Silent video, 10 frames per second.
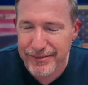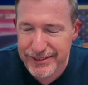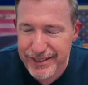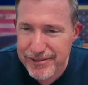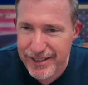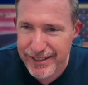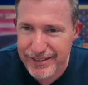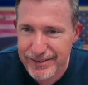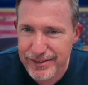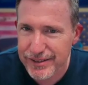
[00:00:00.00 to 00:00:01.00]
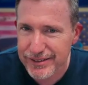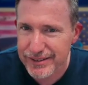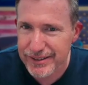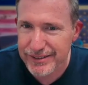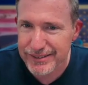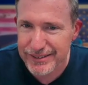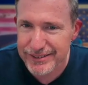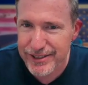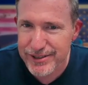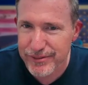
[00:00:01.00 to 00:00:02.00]
sounds like a
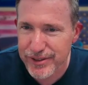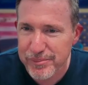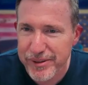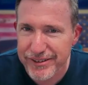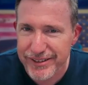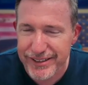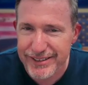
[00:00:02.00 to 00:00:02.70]
touch of humility.